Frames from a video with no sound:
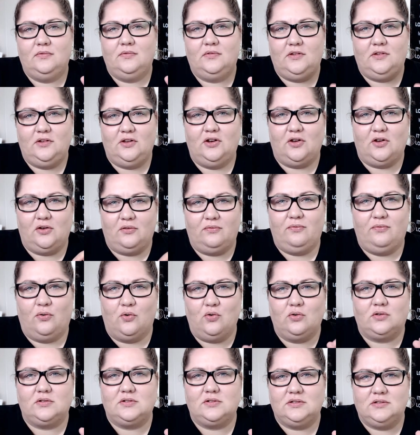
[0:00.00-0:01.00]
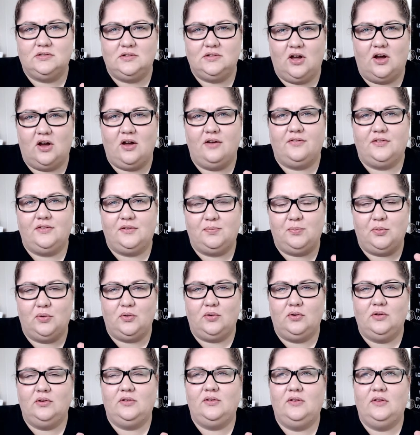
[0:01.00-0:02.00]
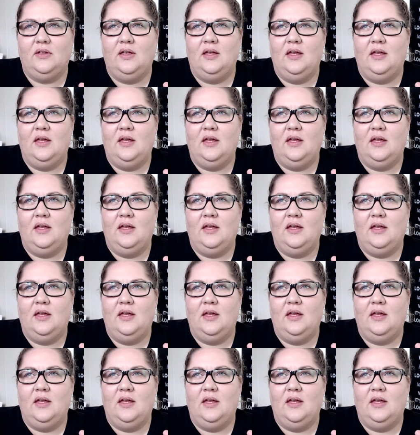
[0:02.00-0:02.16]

You know, forks, knives, spoons.